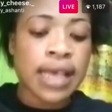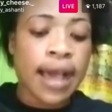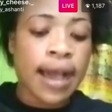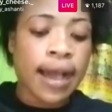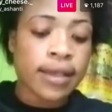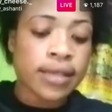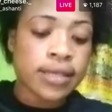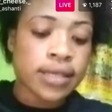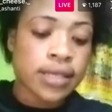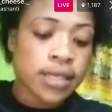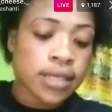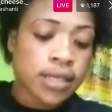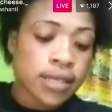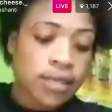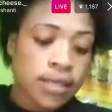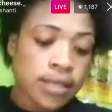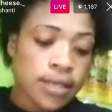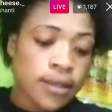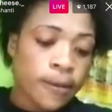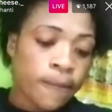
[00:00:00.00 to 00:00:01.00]

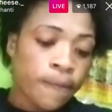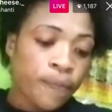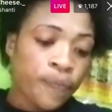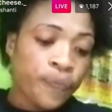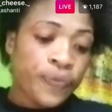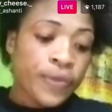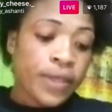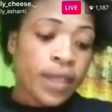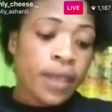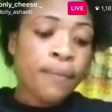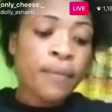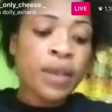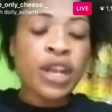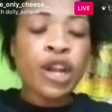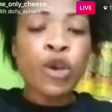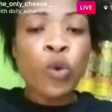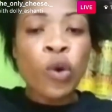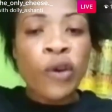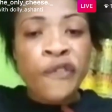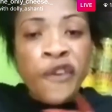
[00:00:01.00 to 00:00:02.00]
socks. Me
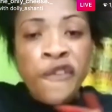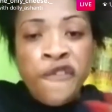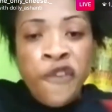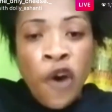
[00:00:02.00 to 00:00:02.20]
don't know if a